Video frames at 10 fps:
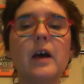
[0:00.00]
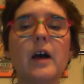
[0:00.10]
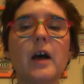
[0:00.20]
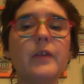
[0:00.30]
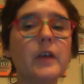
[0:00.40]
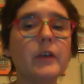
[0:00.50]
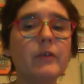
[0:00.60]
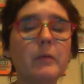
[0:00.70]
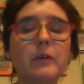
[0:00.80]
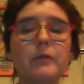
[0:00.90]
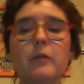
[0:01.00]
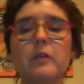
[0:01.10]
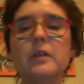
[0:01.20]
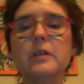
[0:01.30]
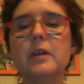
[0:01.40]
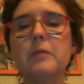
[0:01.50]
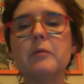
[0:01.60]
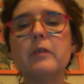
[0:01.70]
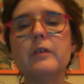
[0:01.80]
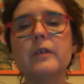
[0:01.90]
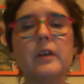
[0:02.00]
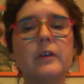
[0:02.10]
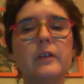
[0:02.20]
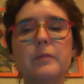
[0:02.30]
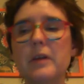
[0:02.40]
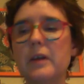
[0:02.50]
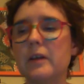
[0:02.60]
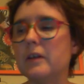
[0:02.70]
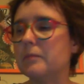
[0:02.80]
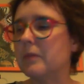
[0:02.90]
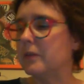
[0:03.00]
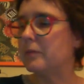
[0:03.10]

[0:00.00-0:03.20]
Thank you very much for watching. Tell me what you think of this month's